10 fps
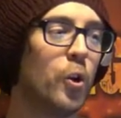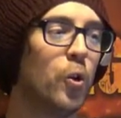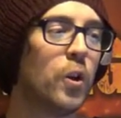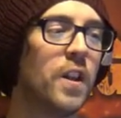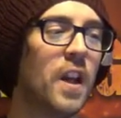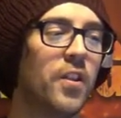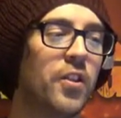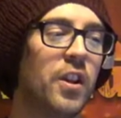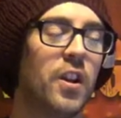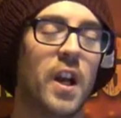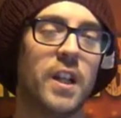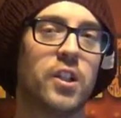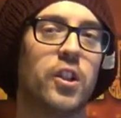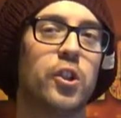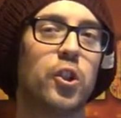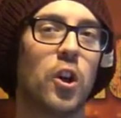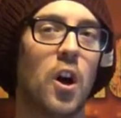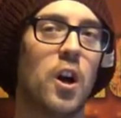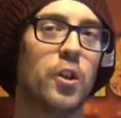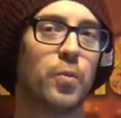You can then theoretically
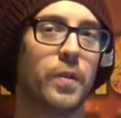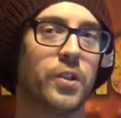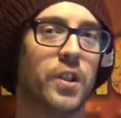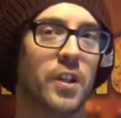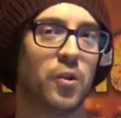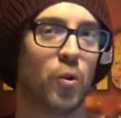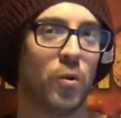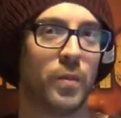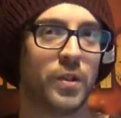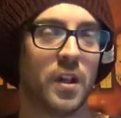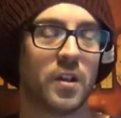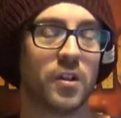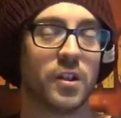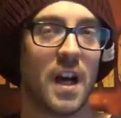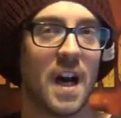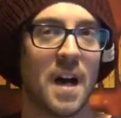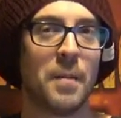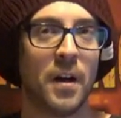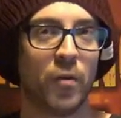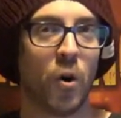charge with said Khorne Berserkers.
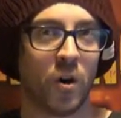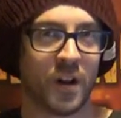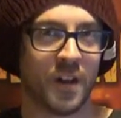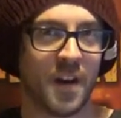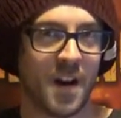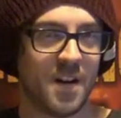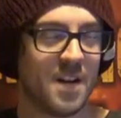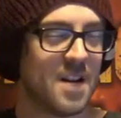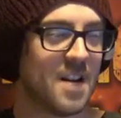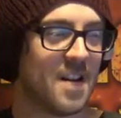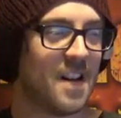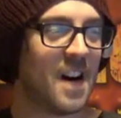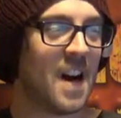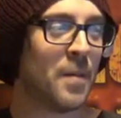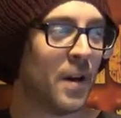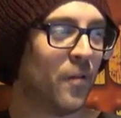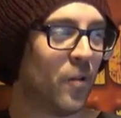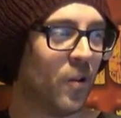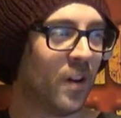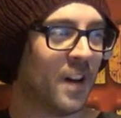Am I wrong in that? Am I
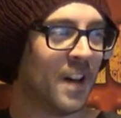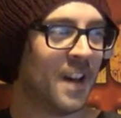wrong?